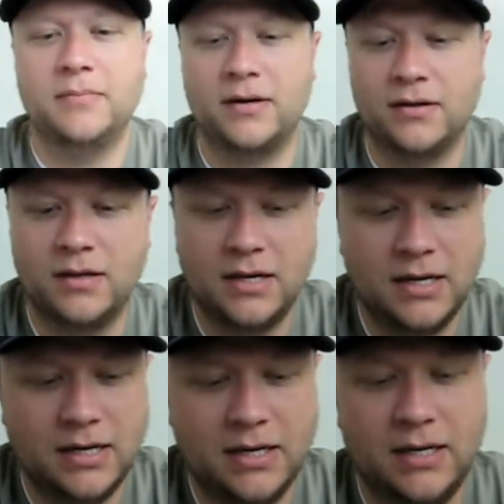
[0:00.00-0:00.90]
barrel
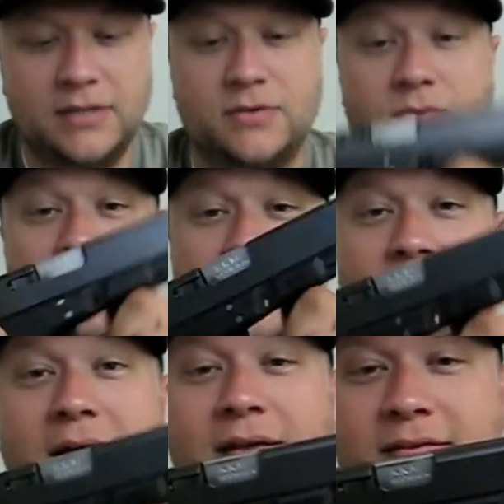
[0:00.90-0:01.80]
is a real
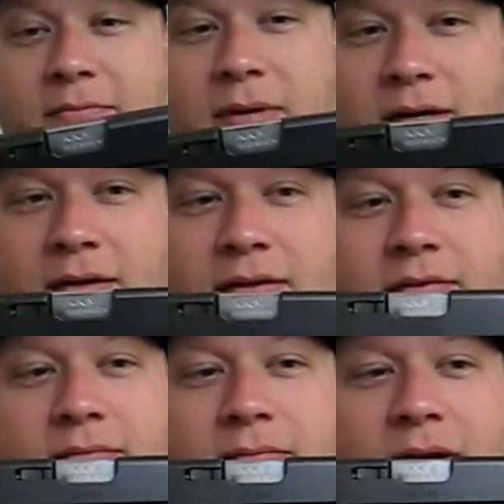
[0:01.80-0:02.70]
nice barrel.
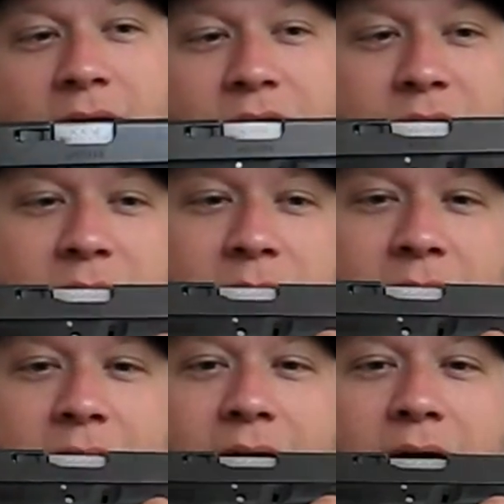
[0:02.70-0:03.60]
It's not cheap,
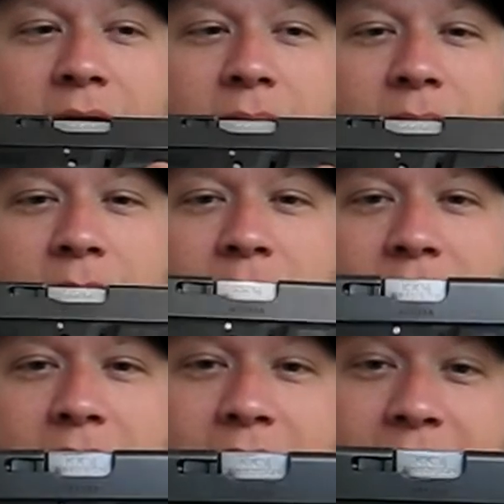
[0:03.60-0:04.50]

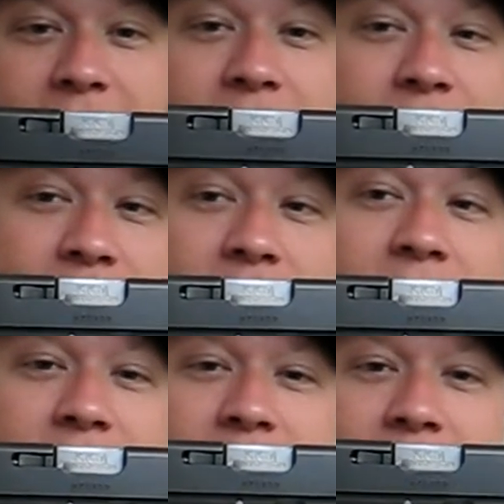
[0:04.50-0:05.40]
but it's very
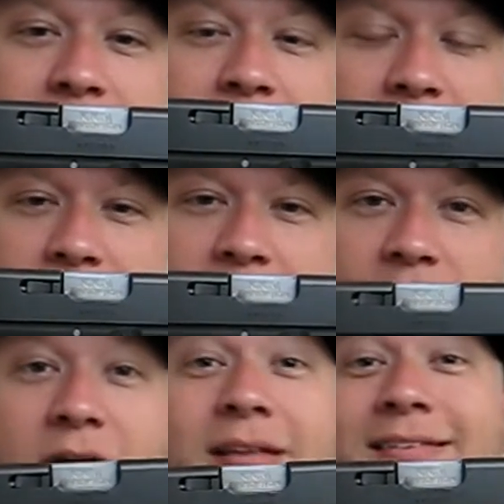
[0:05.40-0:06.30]

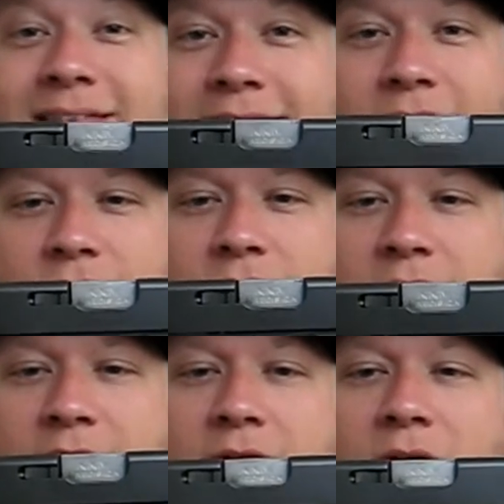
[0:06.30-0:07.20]
consistent
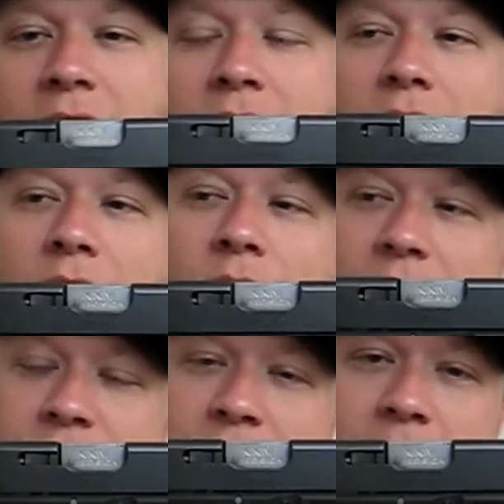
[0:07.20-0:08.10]
shooting. So when
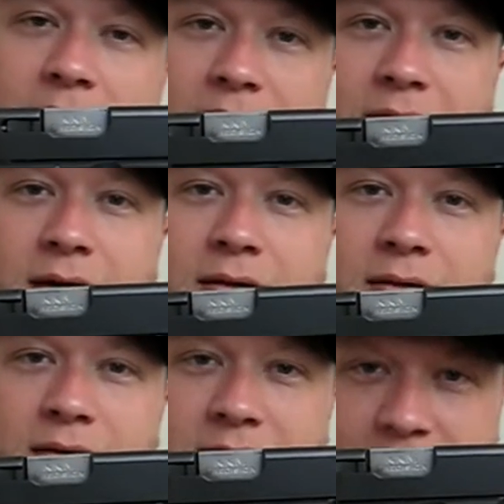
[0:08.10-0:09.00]
I shot my
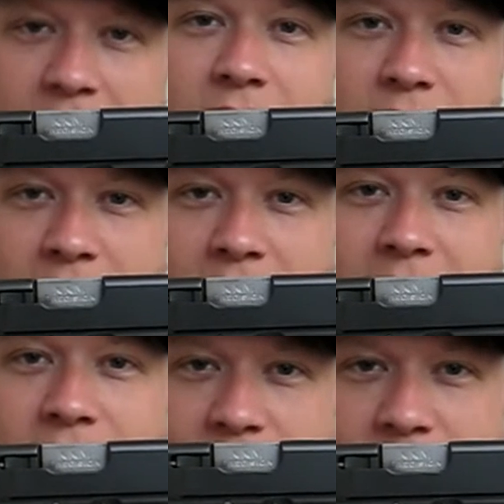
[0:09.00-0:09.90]
standard Glock
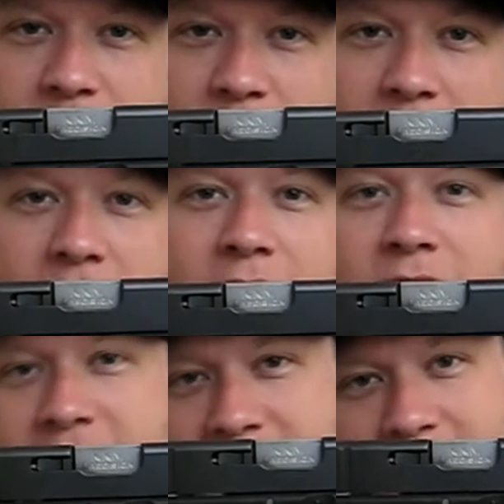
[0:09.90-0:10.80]
34 barrel
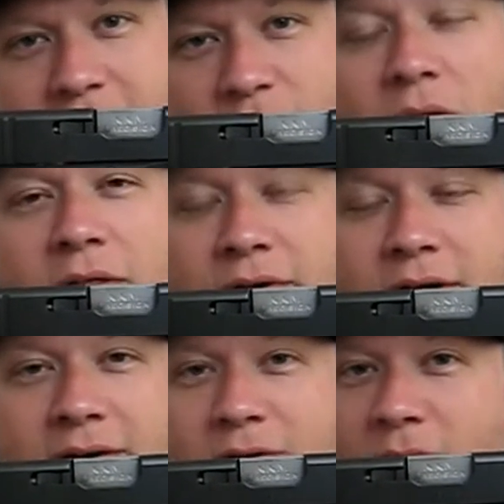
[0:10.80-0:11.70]
versus the
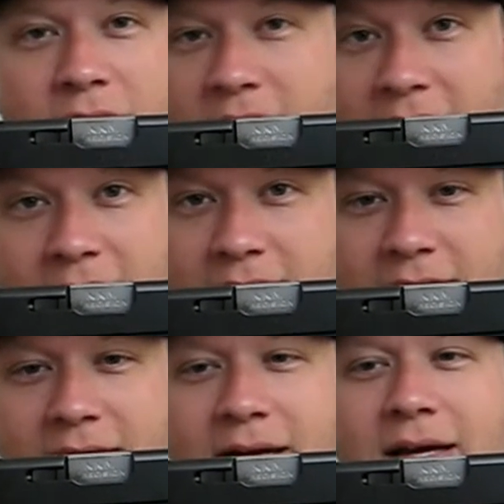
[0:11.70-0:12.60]
Walther killed
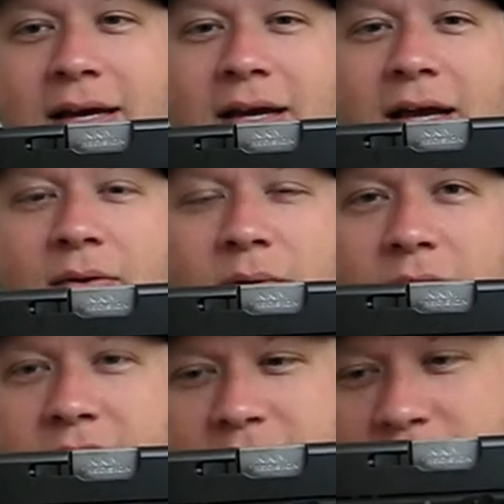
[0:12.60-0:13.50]
it. And we
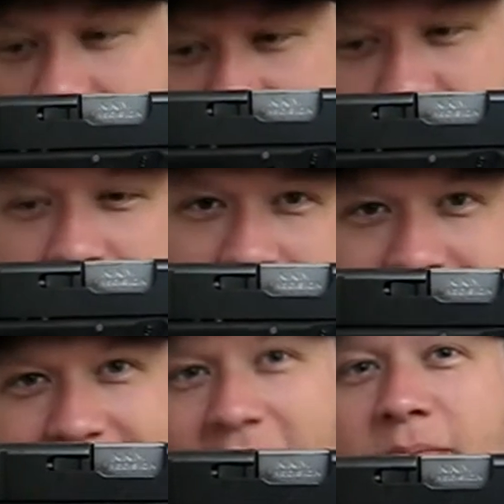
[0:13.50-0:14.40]
were shooting on a
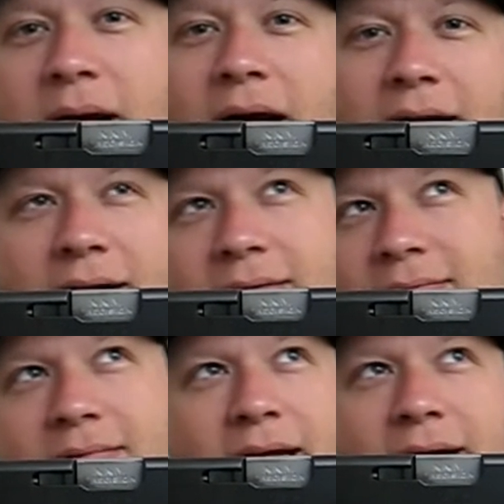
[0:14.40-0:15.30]
sandbag at
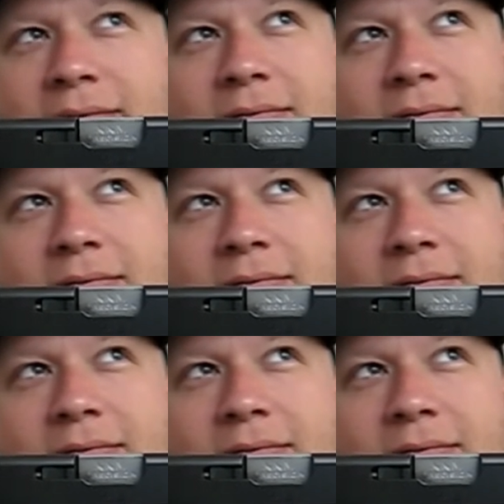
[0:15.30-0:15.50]
like